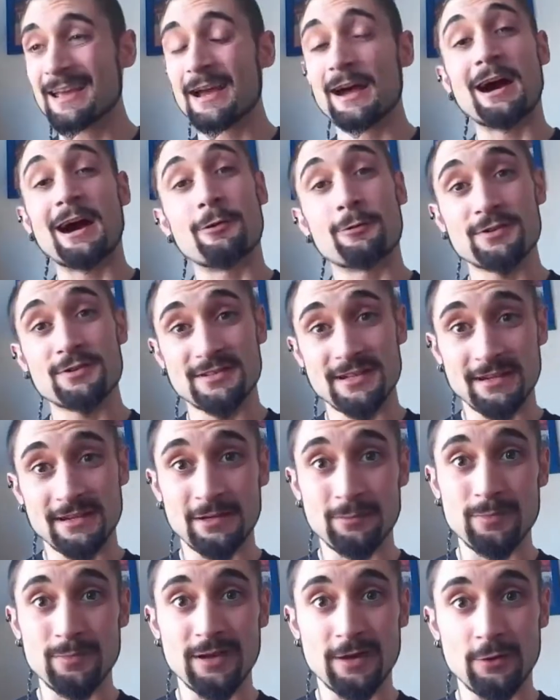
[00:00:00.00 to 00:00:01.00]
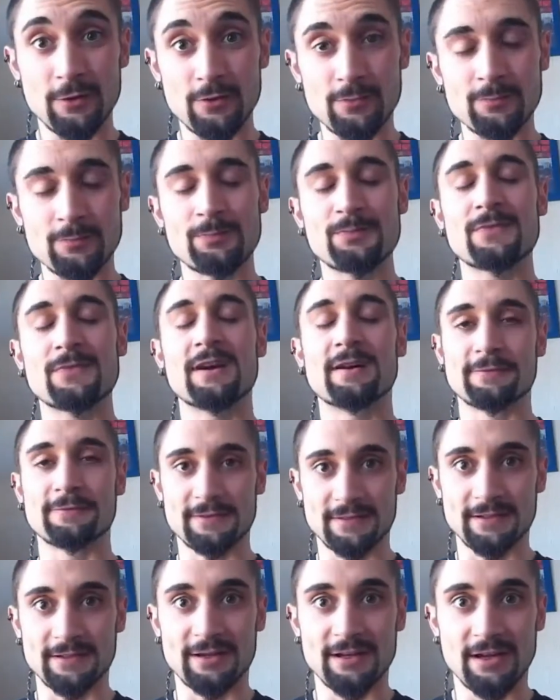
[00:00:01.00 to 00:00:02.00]
I was cycling back home
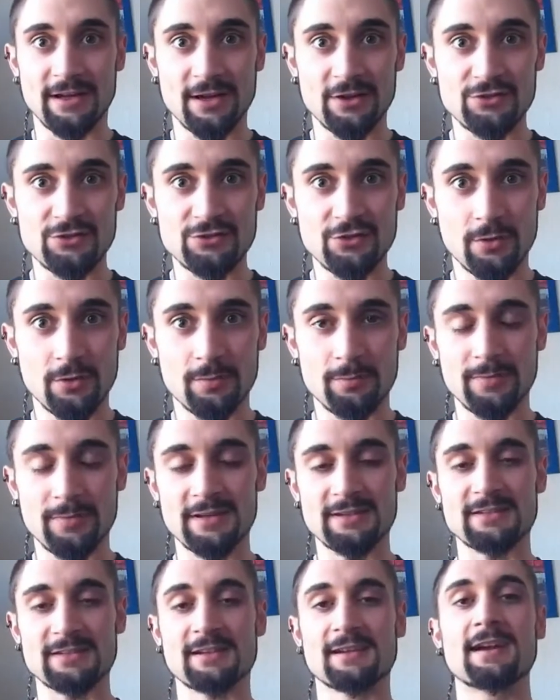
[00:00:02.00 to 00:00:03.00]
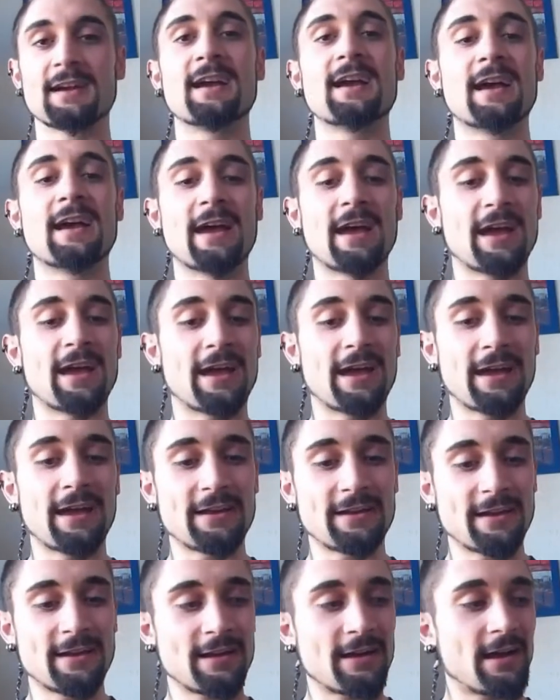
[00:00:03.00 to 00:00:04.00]
after a job meeting,
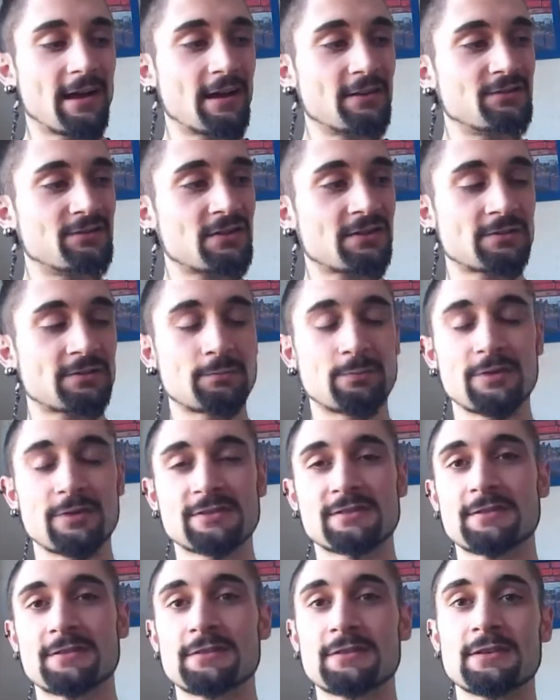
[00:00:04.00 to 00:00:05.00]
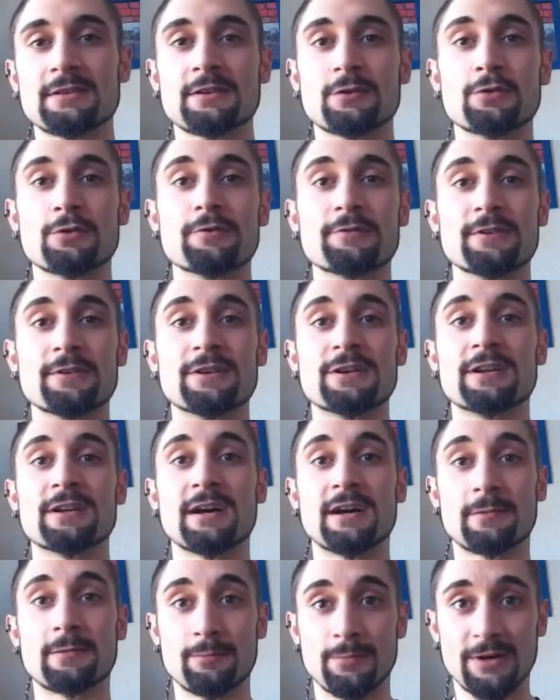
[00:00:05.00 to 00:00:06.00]
and I just passed over
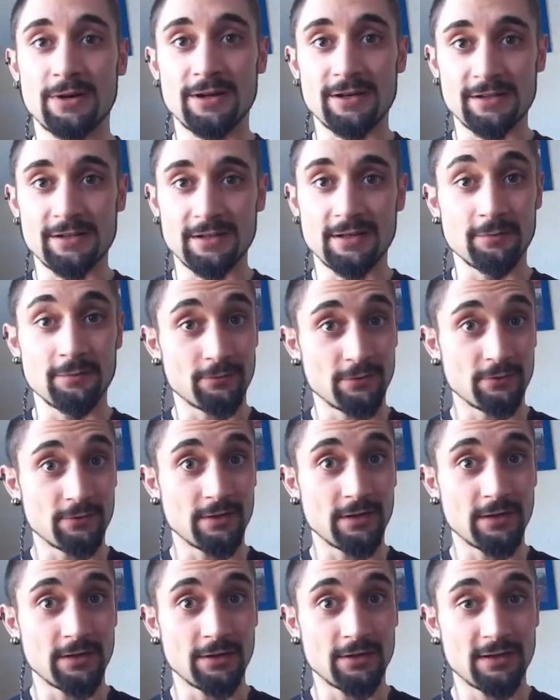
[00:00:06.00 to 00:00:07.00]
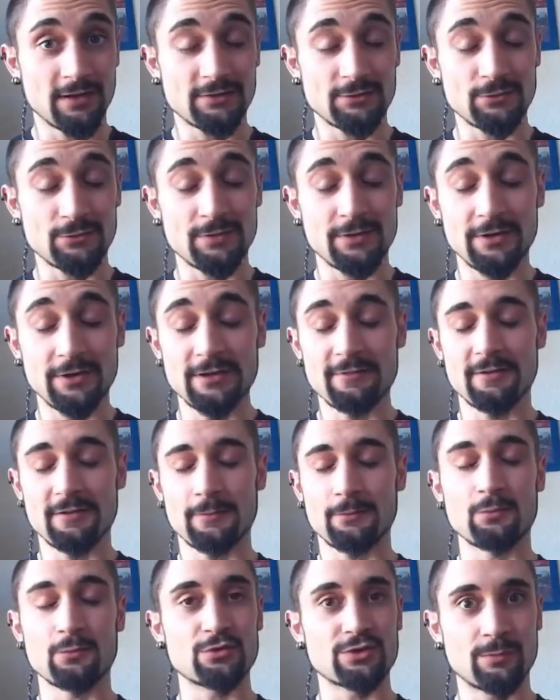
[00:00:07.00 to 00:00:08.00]
a park next to the river.
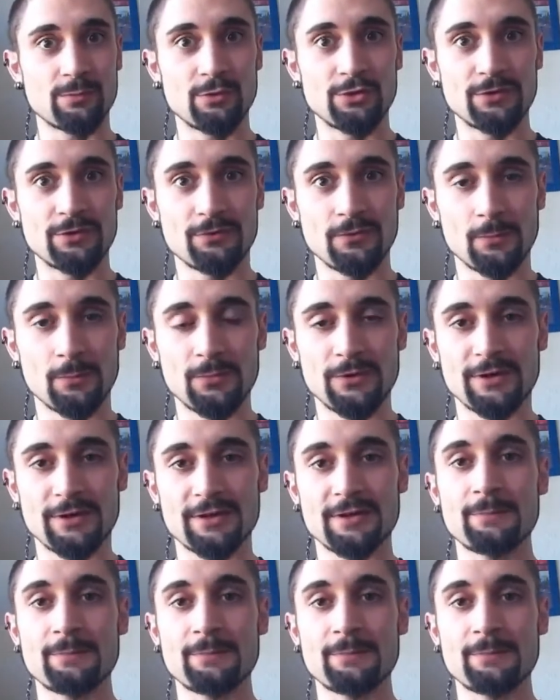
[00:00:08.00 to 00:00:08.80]
It was a beautiful park.